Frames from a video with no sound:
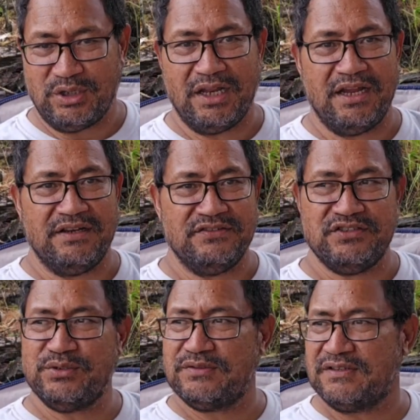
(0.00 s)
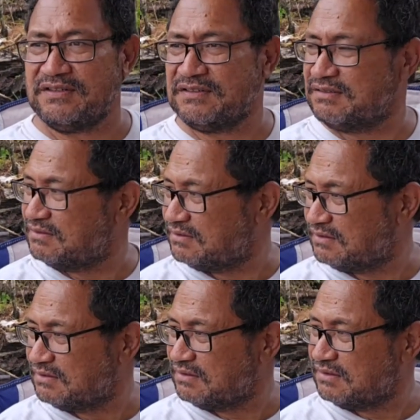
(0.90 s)
your land is useless.
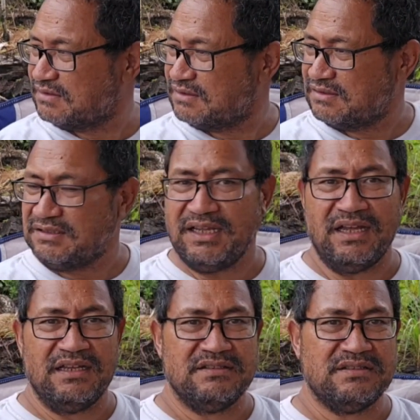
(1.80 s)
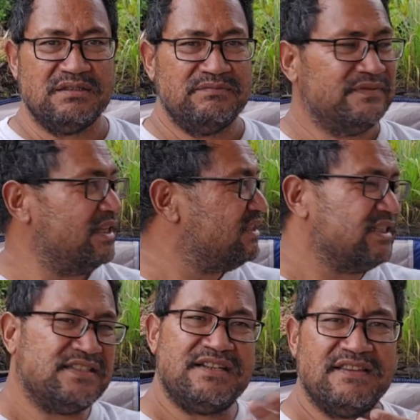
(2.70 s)
Yeah, so
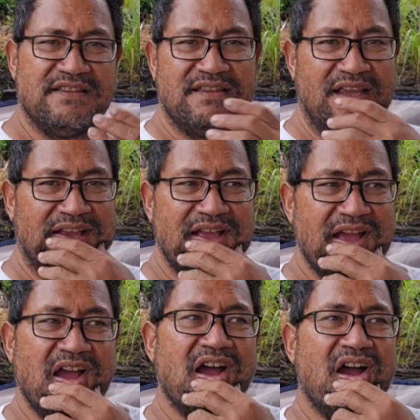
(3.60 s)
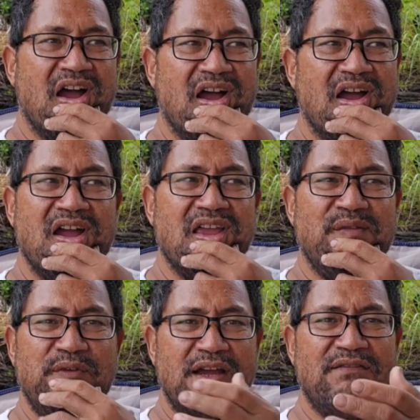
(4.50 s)
that's another thing.
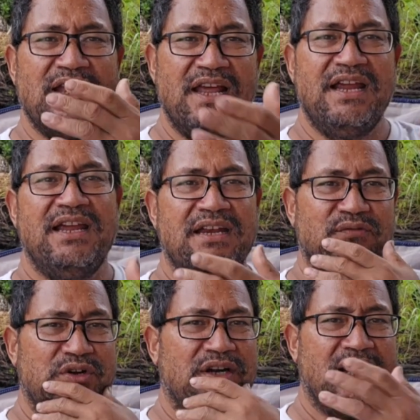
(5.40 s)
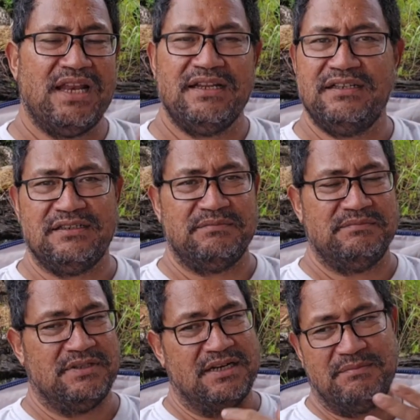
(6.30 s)
If you have a land, if you're an
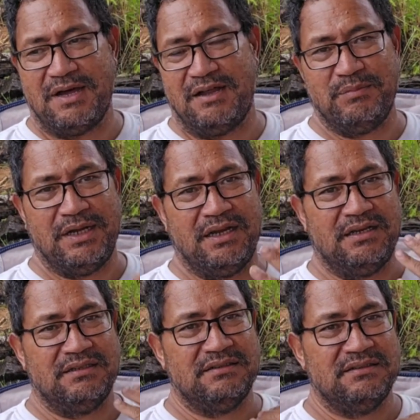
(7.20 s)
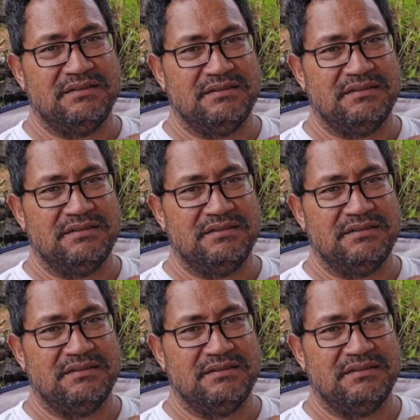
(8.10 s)
islander, come on, man,